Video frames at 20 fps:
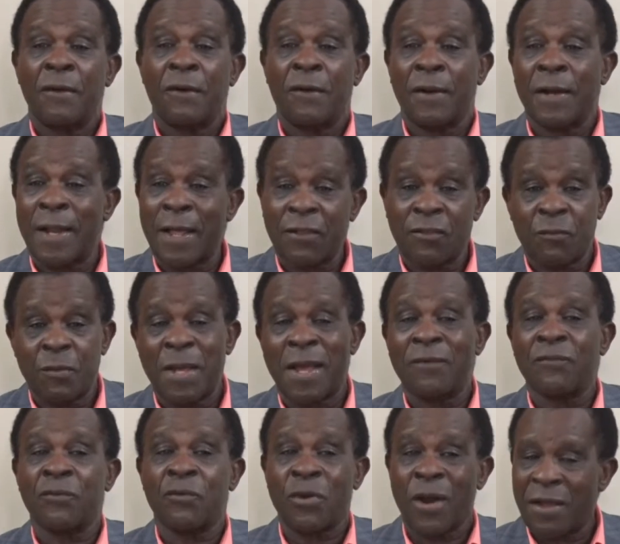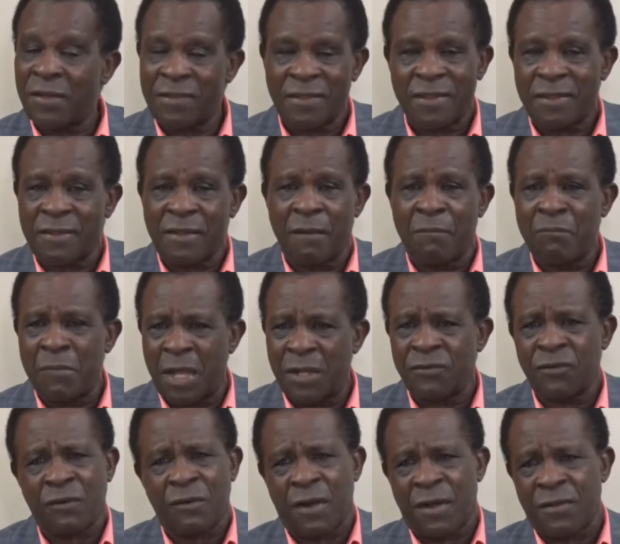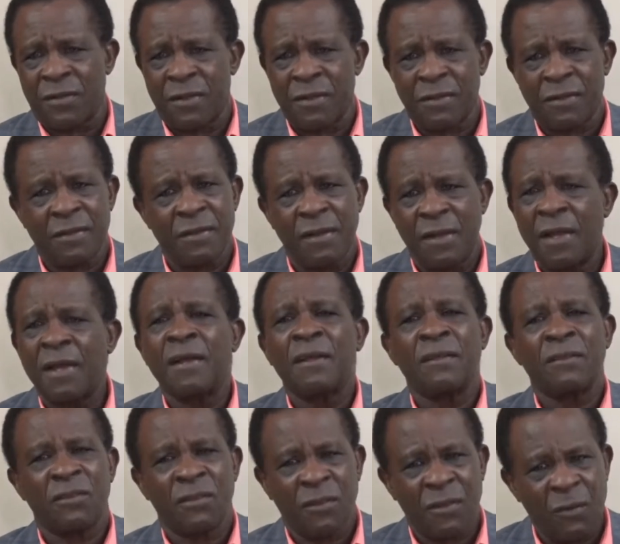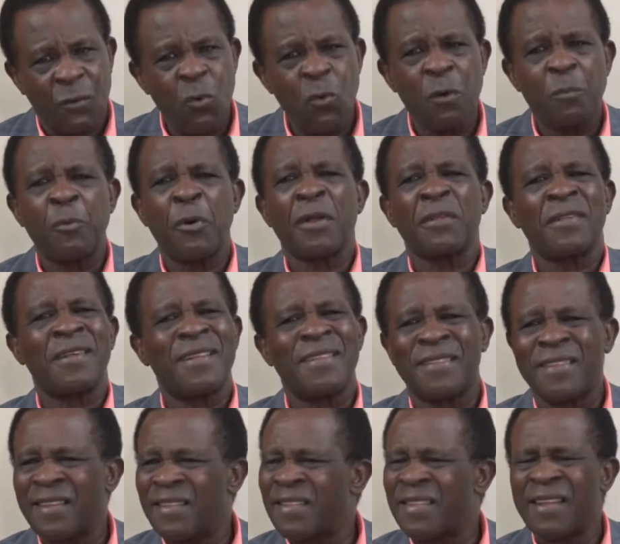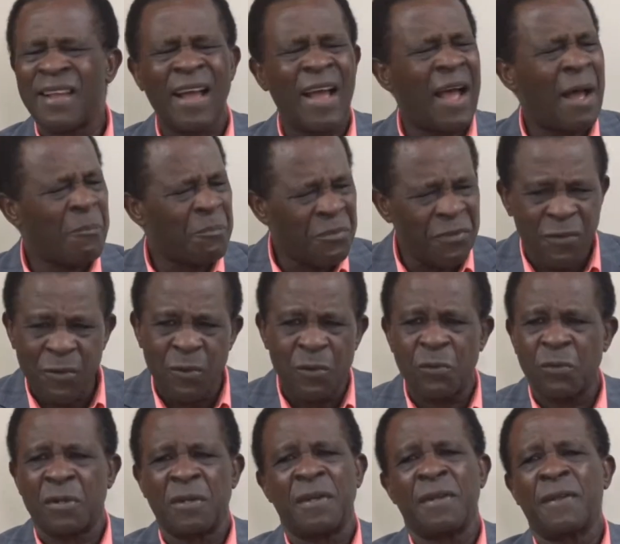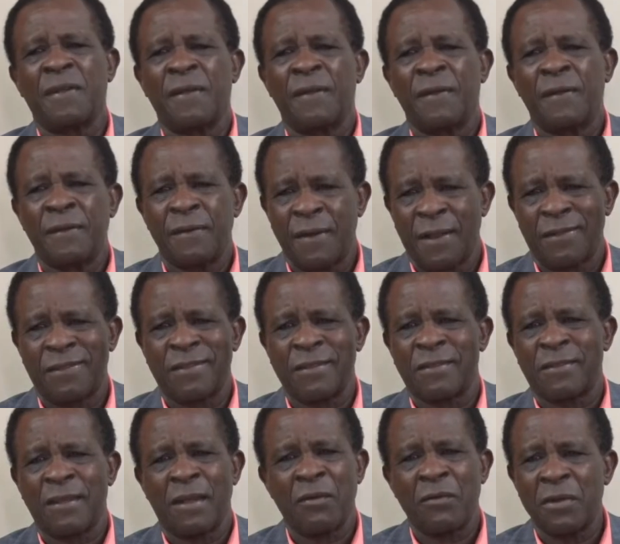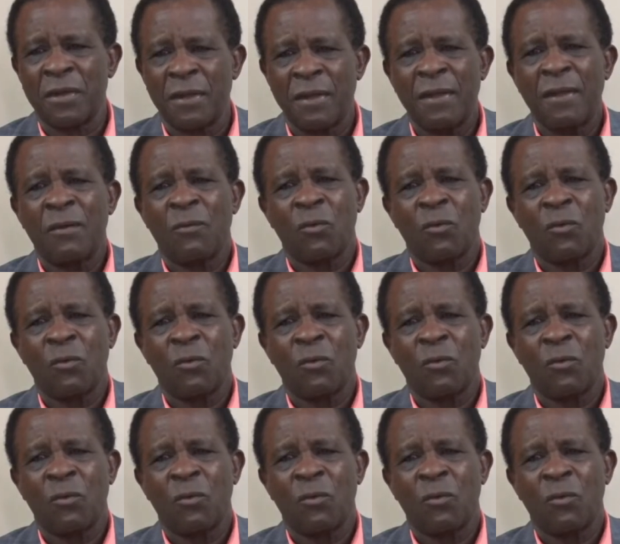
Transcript: unless we have crisis, a major crisis, school presence is absolutely necessary.